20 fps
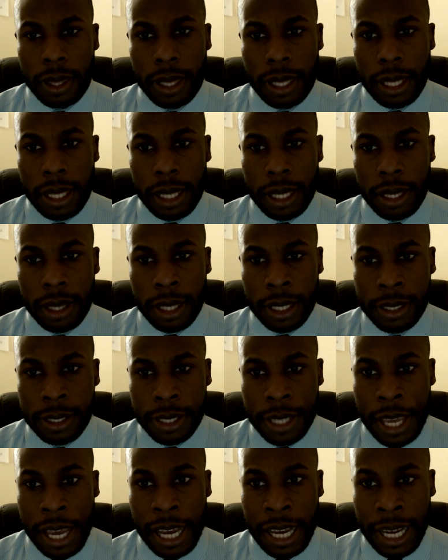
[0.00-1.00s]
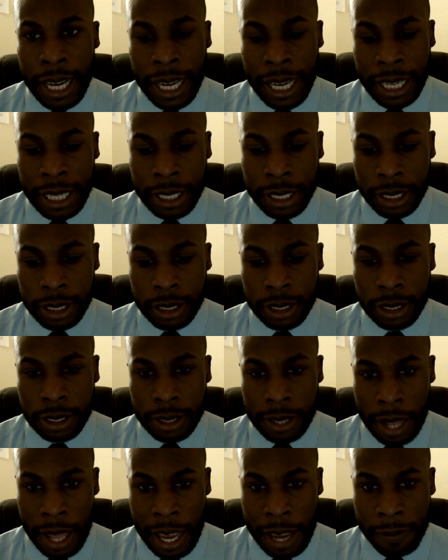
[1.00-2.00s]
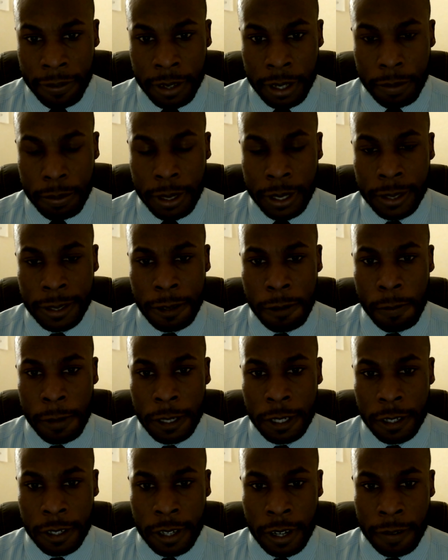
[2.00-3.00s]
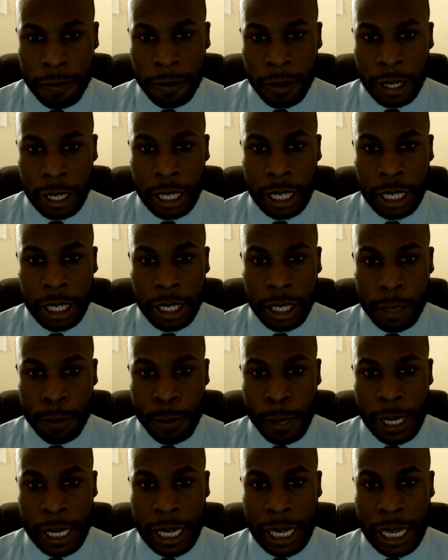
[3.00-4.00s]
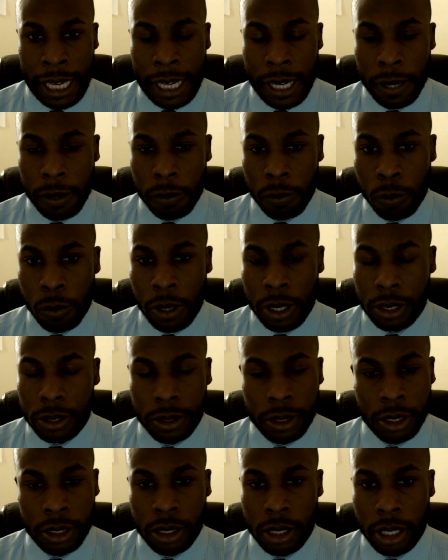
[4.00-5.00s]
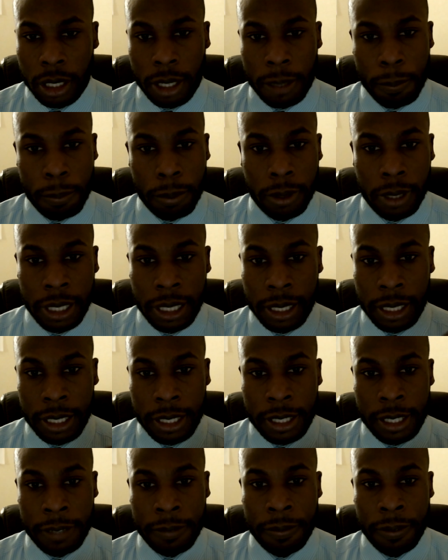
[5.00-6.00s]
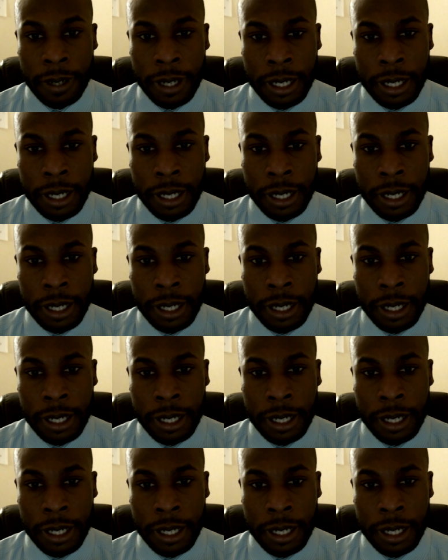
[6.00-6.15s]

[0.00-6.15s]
this guy's life could be so much different, and it could be just a completely different